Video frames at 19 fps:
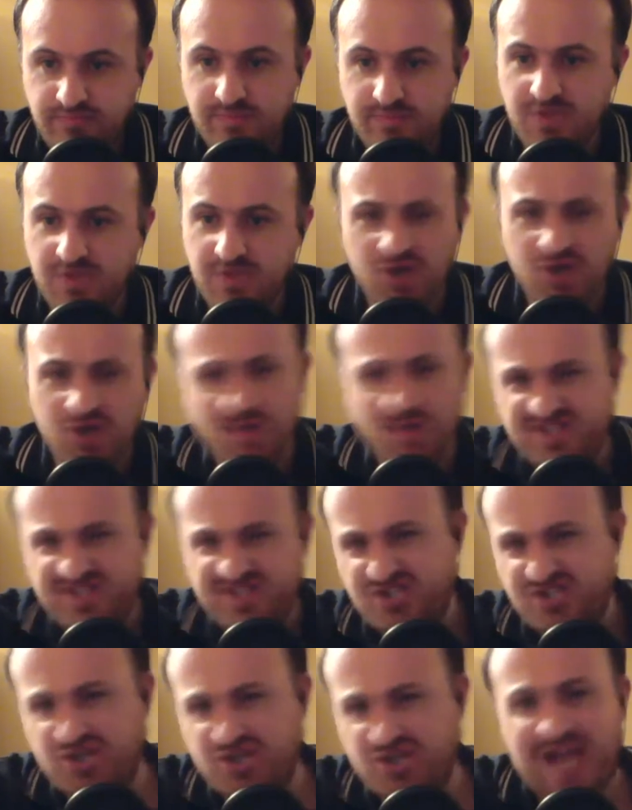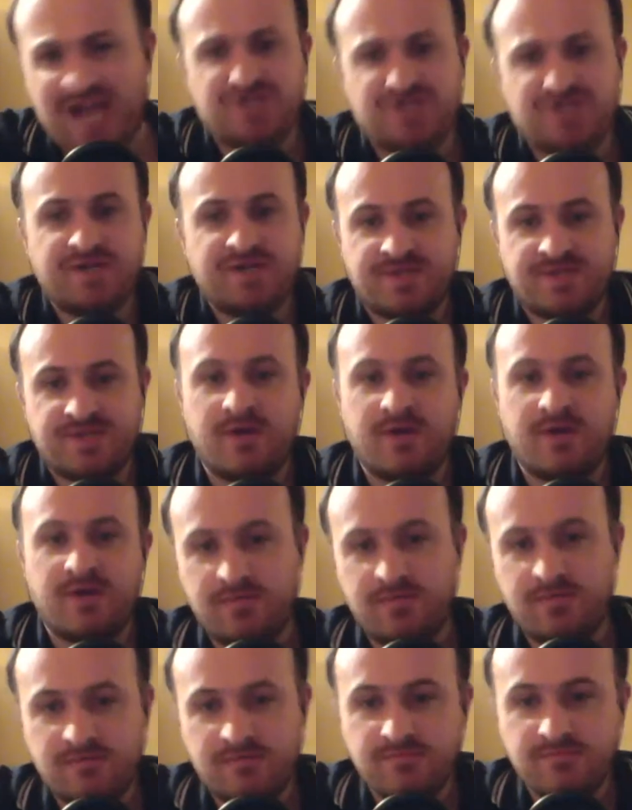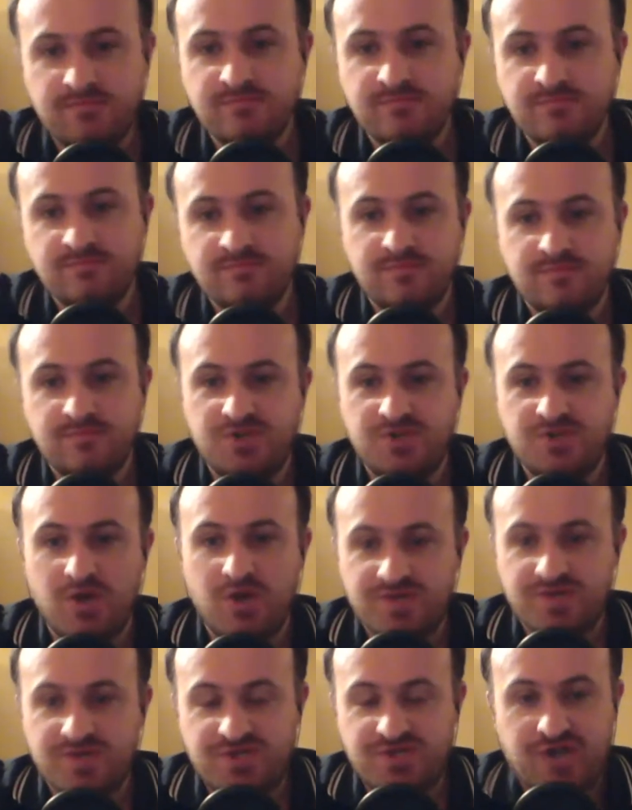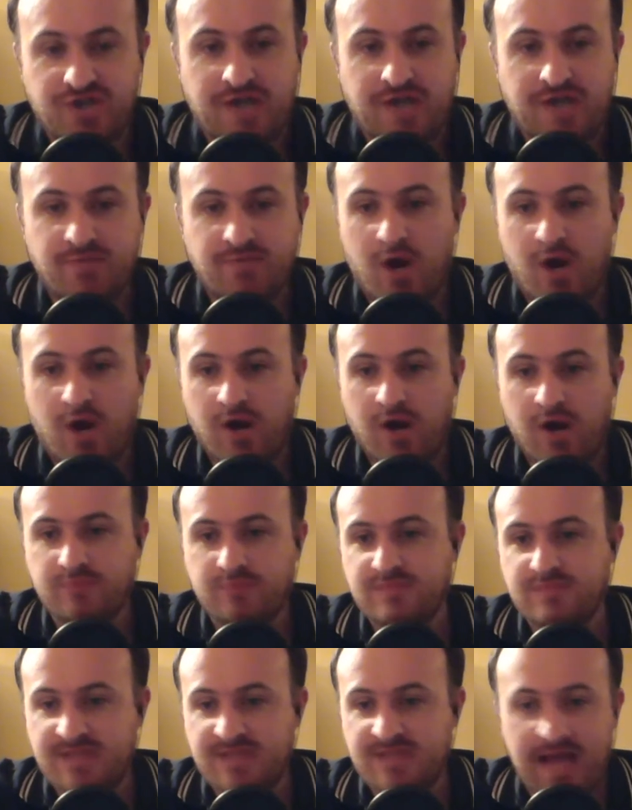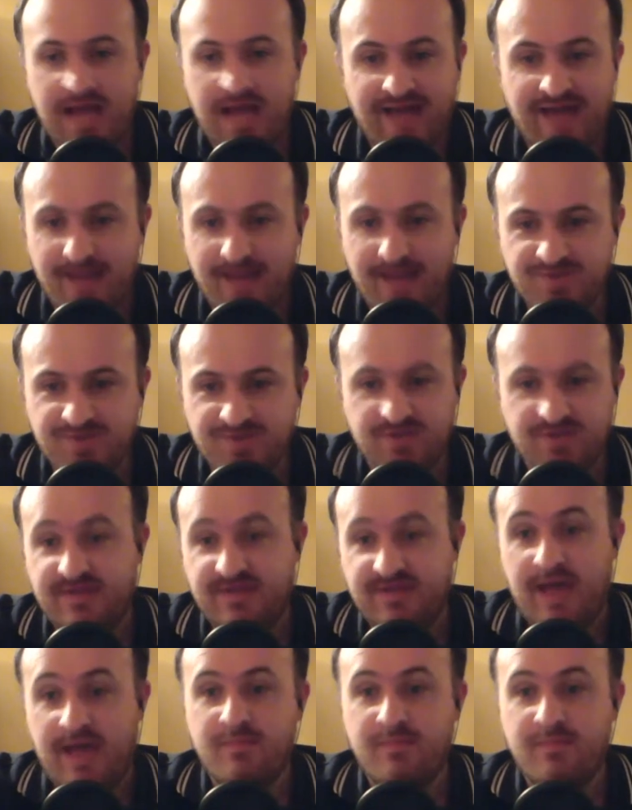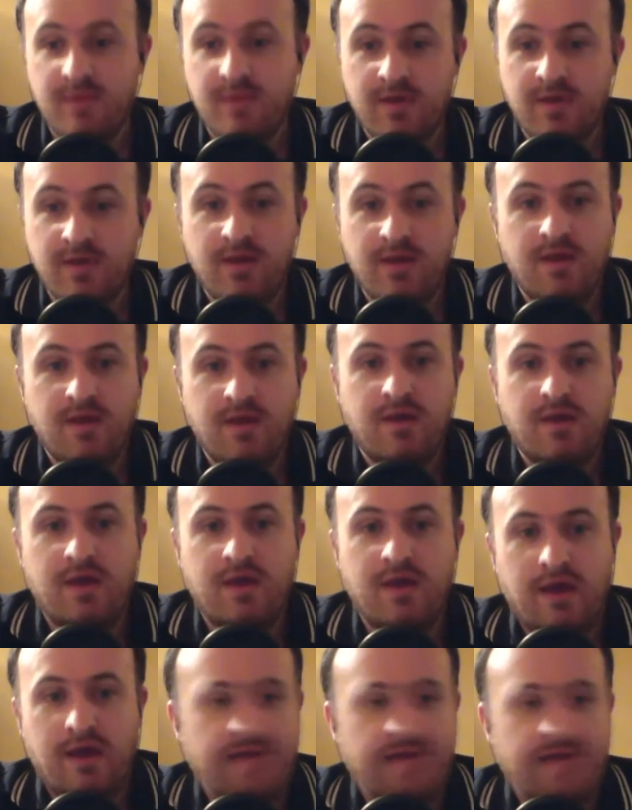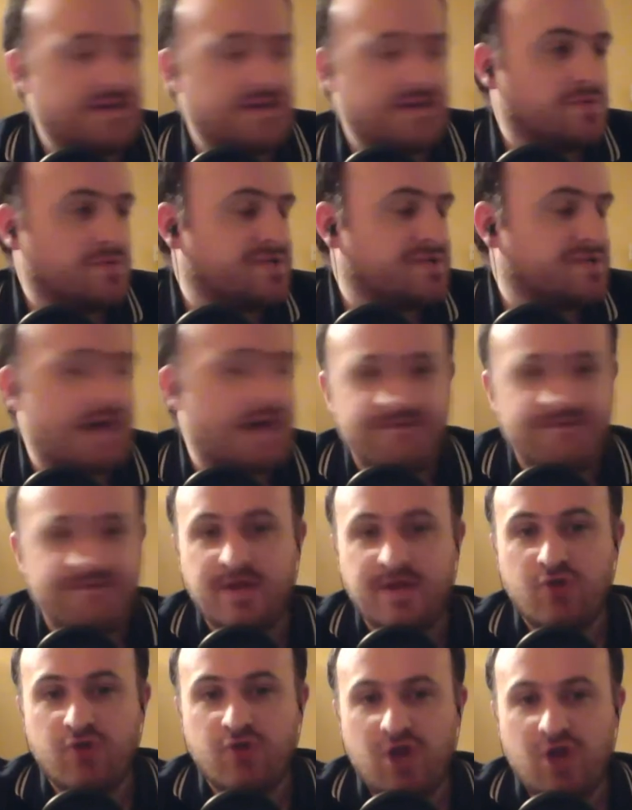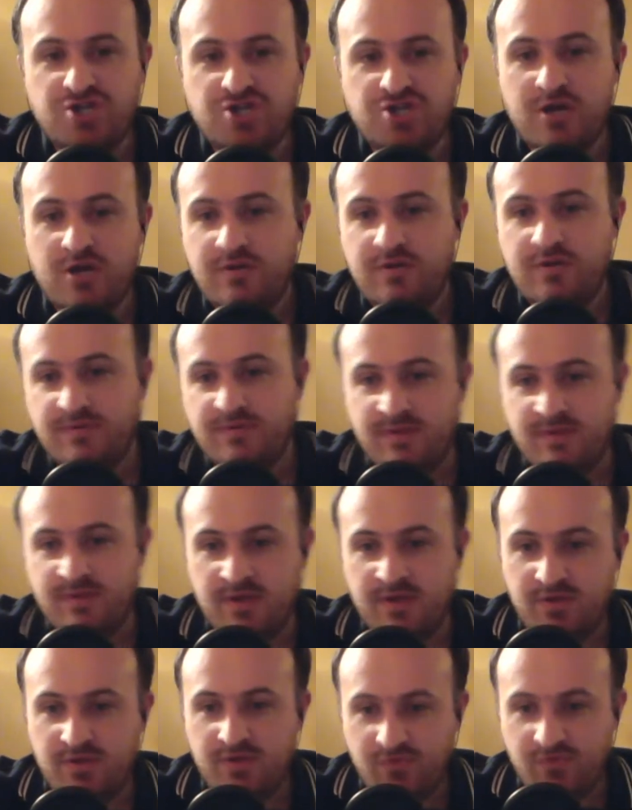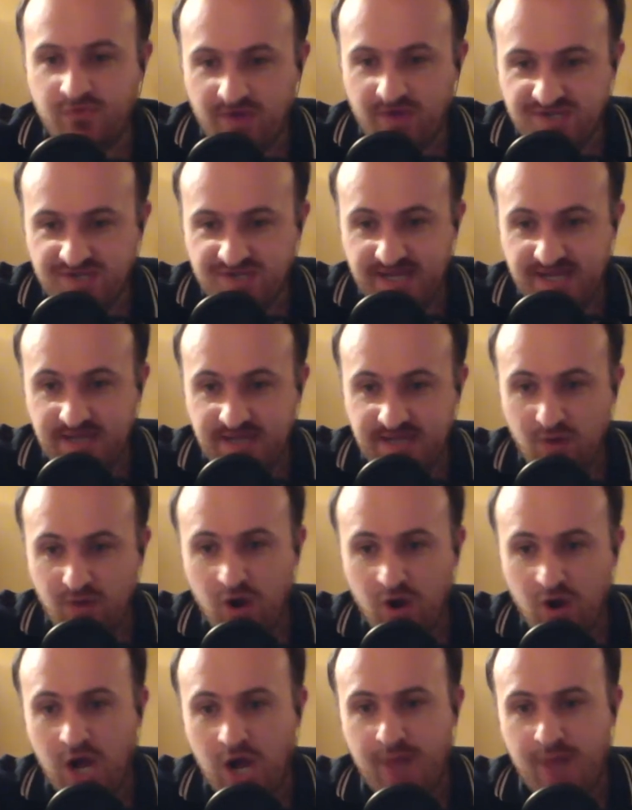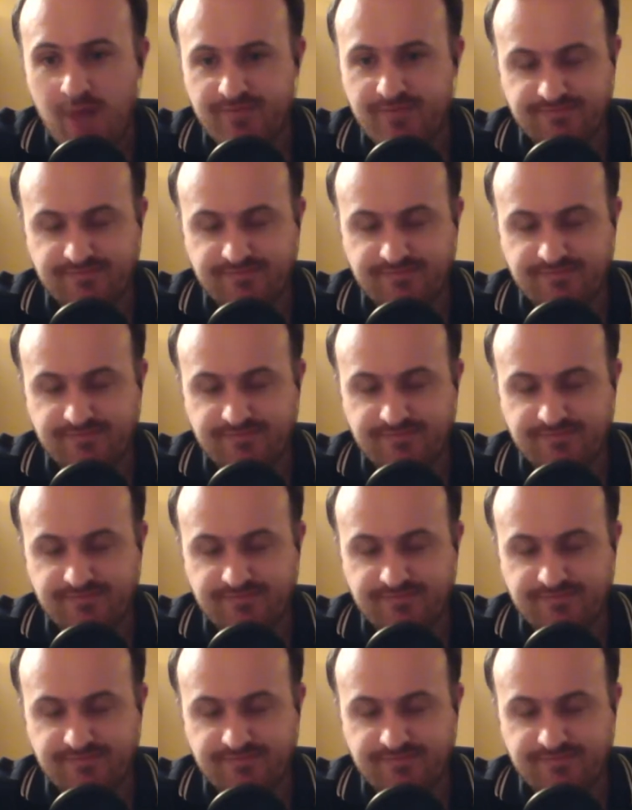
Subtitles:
There's always a distraction, isn't there? There's always a distraction, Margaret. It happens all the time. I think there wasn't that thing in Russia, the 2018 World Cup.